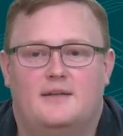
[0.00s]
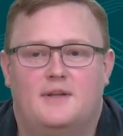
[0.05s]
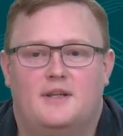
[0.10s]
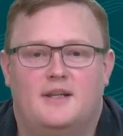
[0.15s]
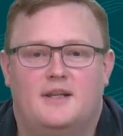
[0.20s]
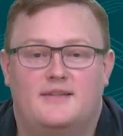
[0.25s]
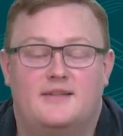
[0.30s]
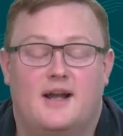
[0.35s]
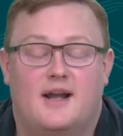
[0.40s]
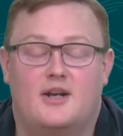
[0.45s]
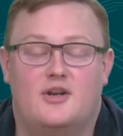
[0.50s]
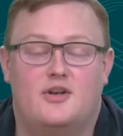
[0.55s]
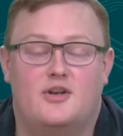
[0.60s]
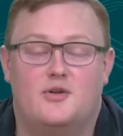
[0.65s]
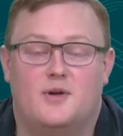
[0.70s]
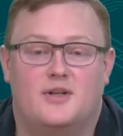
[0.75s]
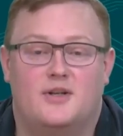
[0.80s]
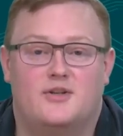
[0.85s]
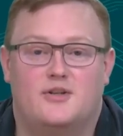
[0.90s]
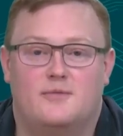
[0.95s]
I mean, it's not a
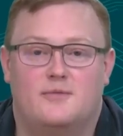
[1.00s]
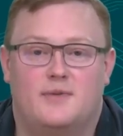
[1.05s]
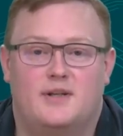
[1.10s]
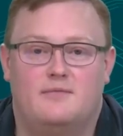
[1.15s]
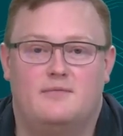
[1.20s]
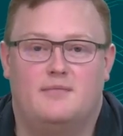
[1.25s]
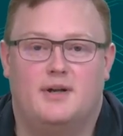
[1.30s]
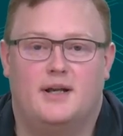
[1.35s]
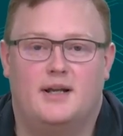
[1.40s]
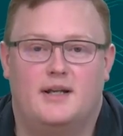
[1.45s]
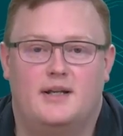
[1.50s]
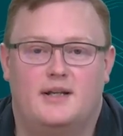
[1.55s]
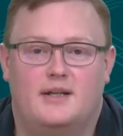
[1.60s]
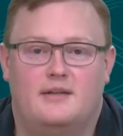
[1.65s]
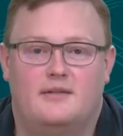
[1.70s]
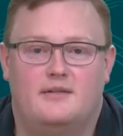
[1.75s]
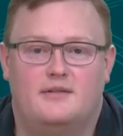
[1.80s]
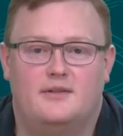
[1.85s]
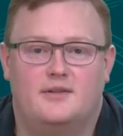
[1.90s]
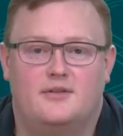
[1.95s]
new instrument by
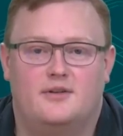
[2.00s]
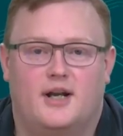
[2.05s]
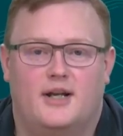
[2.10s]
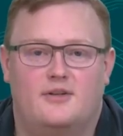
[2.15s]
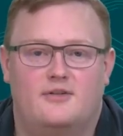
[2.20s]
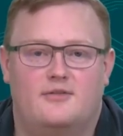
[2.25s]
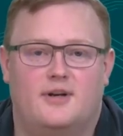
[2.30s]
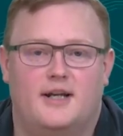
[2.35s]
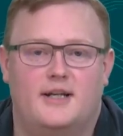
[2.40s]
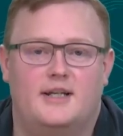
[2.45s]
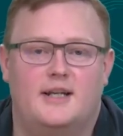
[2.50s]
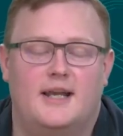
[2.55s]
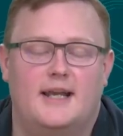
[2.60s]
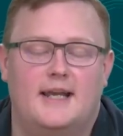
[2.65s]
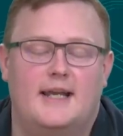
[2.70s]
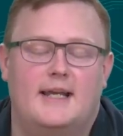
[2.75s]
any stretch, right?